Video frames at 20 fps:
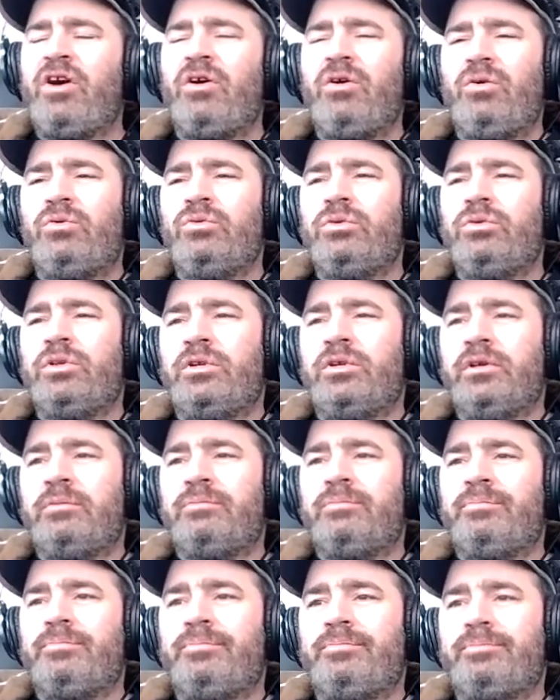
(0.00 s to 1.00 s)
all the
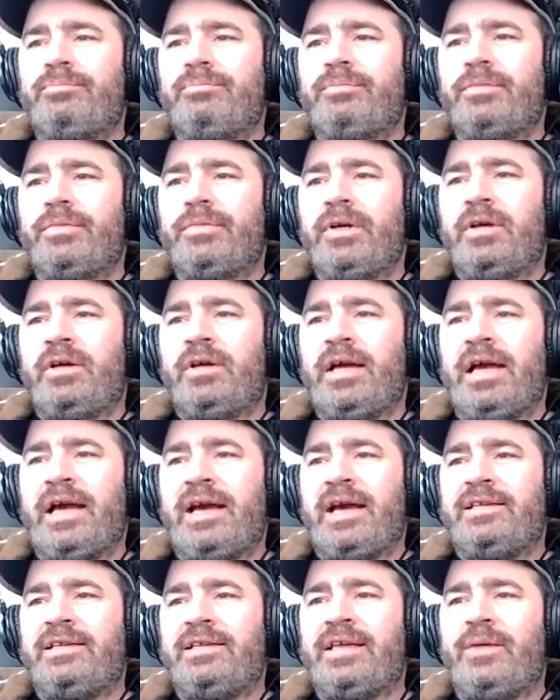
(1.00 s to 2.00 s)

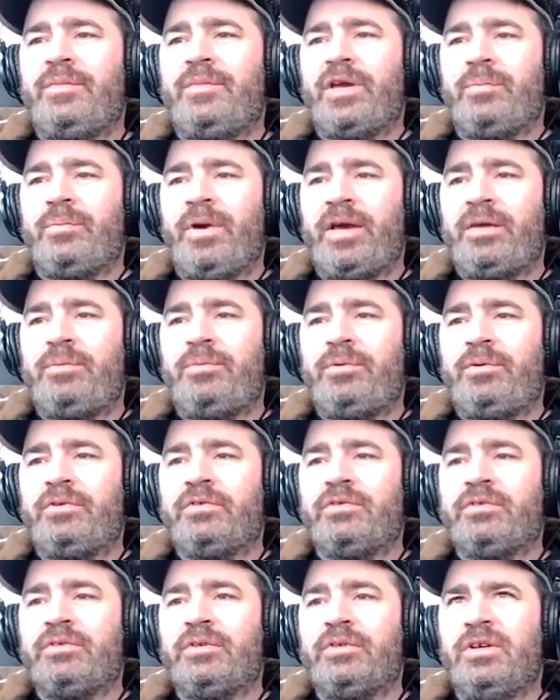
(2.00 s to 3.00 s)
academic
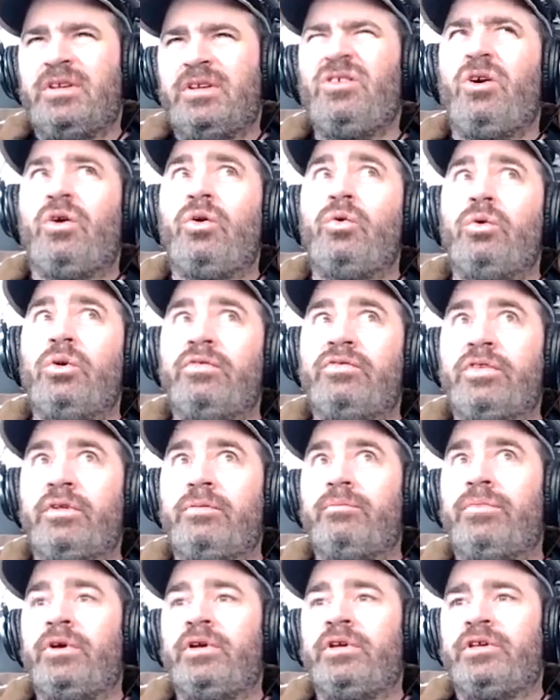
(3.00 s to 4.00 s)
papers, not all of
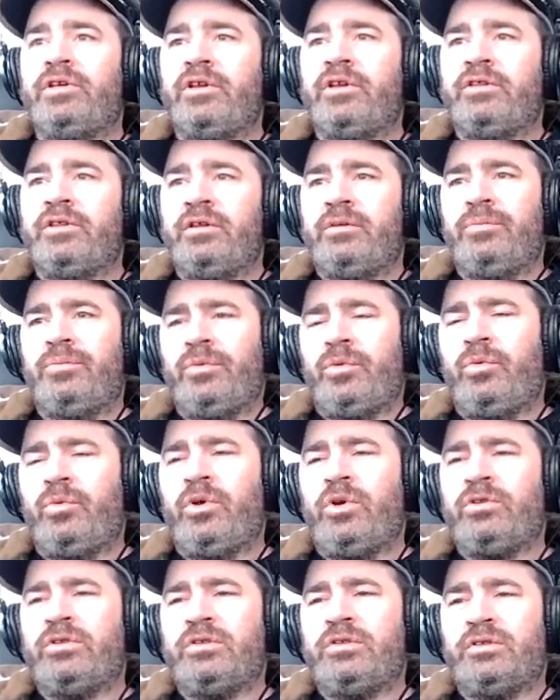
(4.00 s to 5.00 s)
them, but the
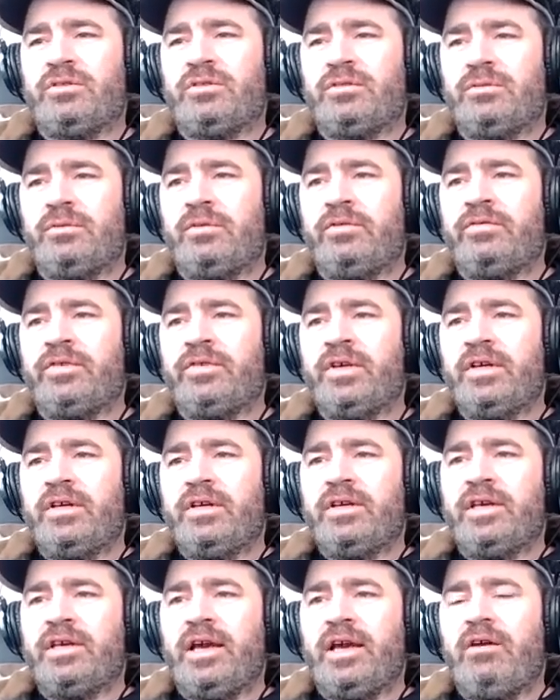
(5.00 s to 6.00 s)
ones that sort of
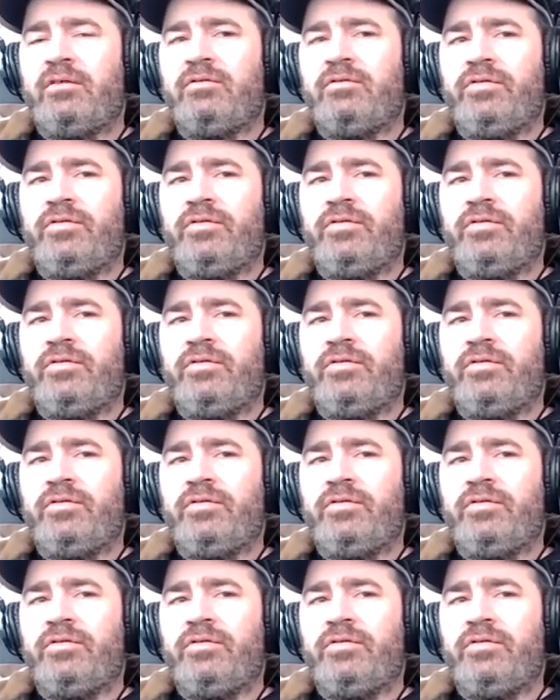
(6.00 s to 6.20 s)
count